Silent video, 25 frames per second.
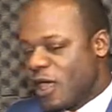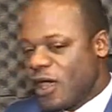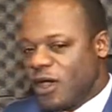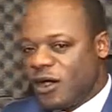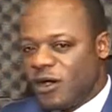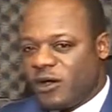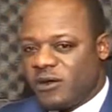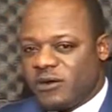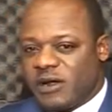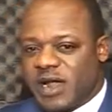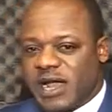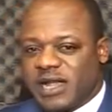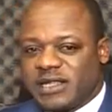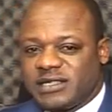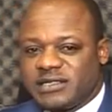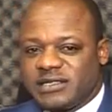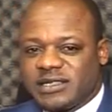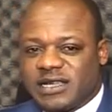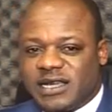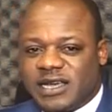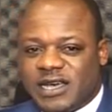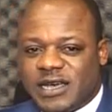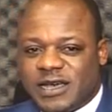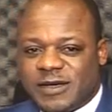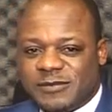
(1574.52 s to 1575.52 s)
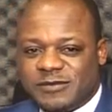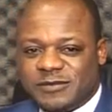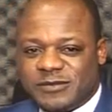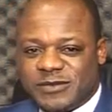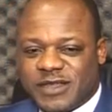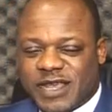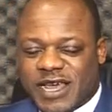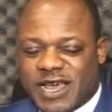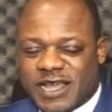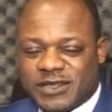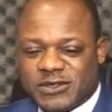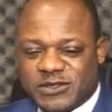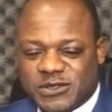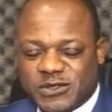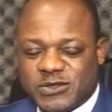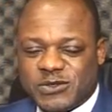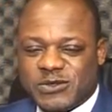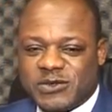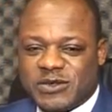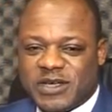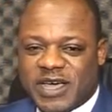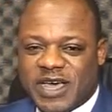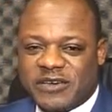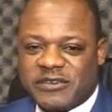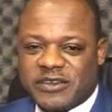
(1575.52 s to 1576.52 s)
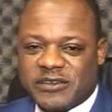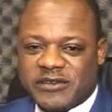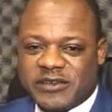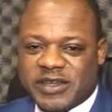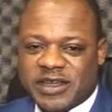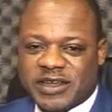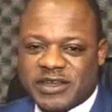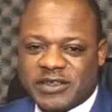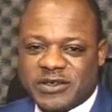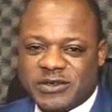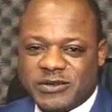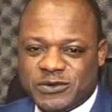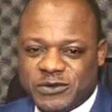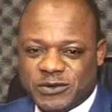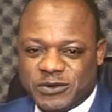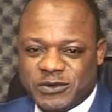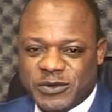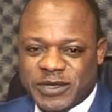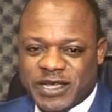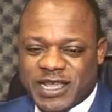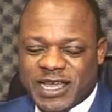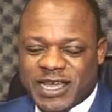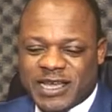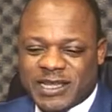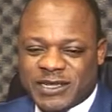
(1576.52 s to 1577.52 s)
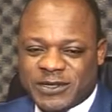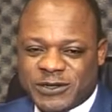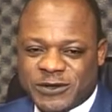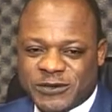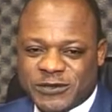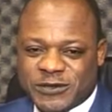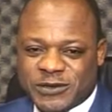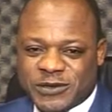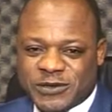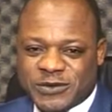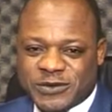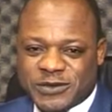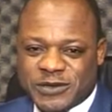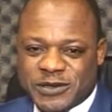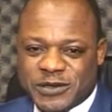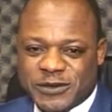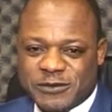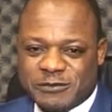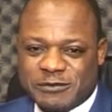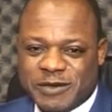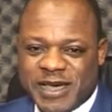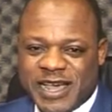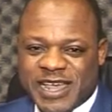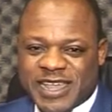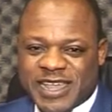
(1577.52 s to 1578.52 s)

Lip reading: All right. Do have a very good week ahead of you. Bye.